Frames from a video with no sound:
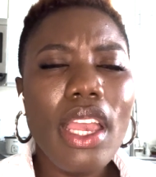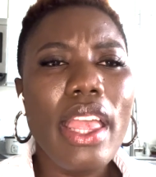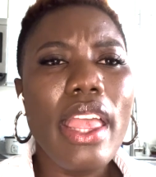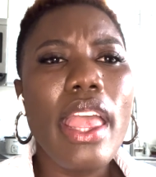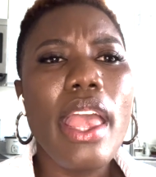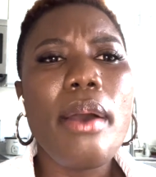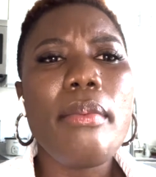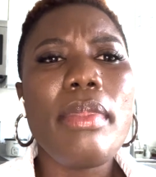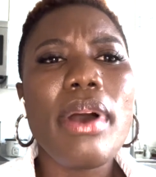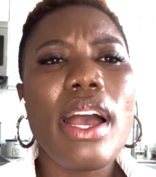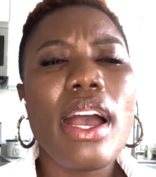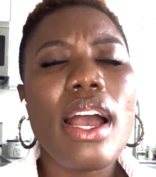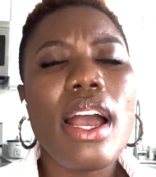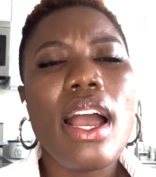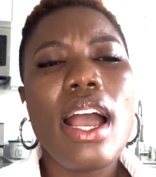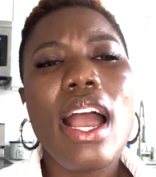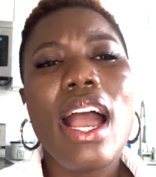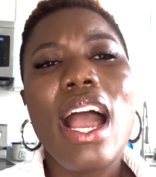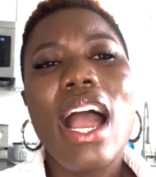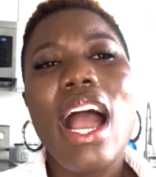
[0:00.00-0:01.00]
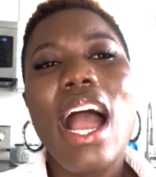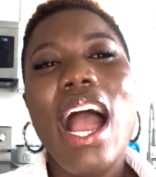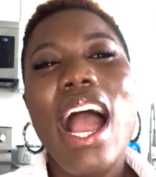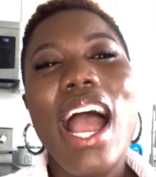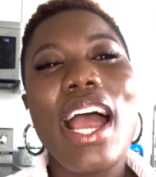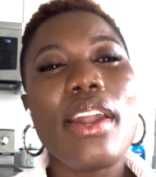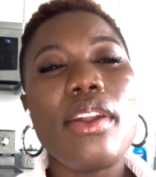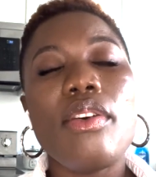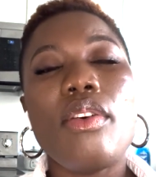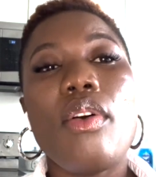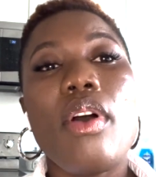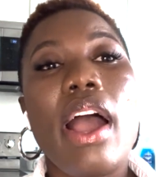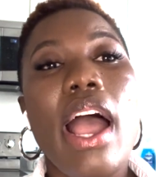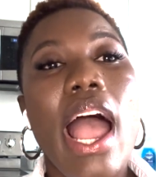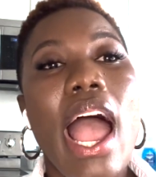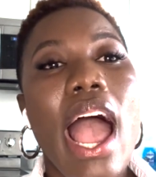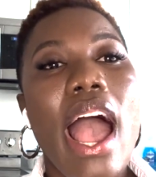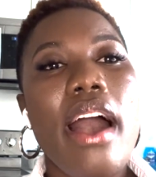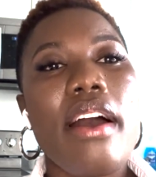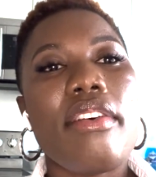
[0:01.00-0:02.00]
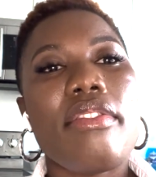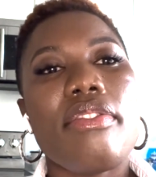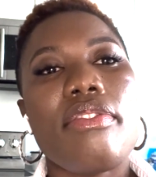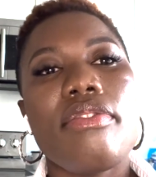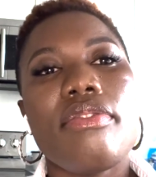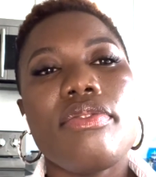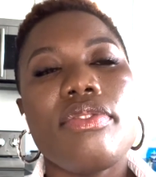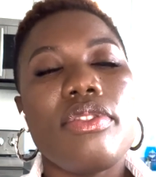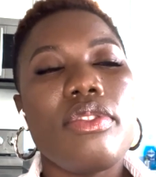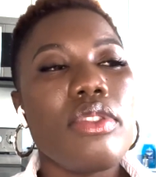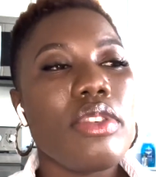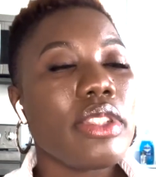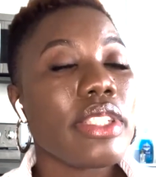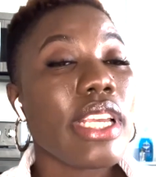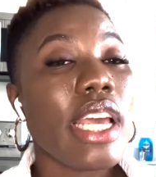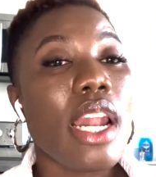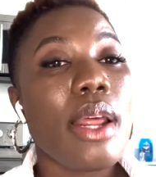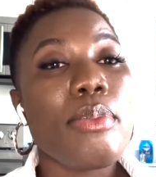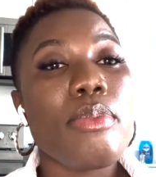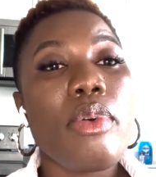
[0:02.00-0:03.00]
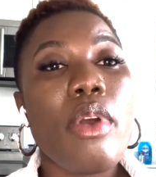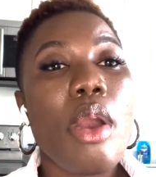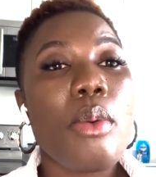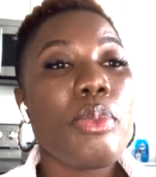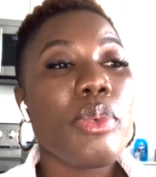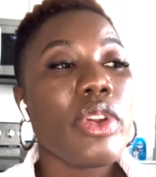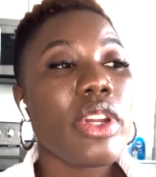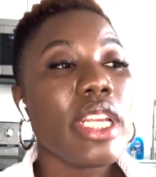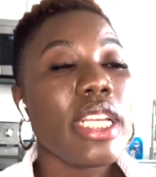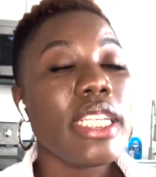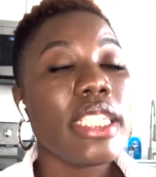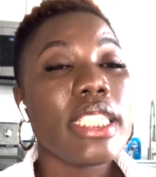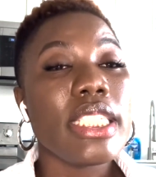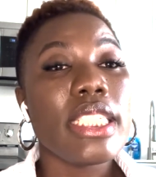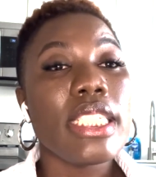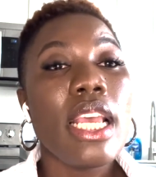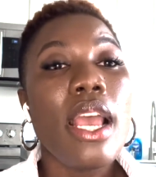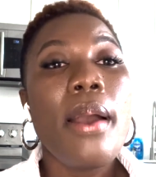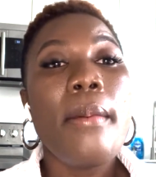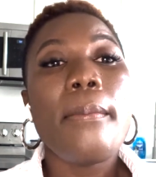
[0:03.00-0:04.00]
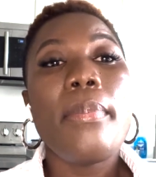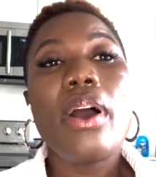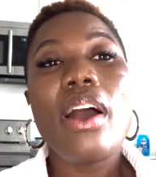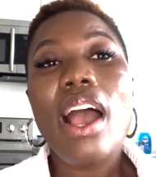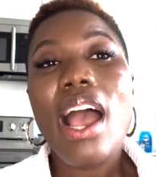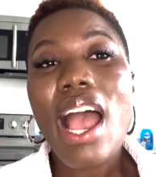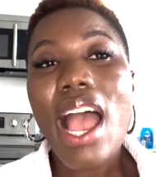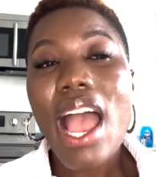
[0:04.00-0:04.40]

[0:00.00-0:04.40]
Emma, I don't have those kind of properties, but I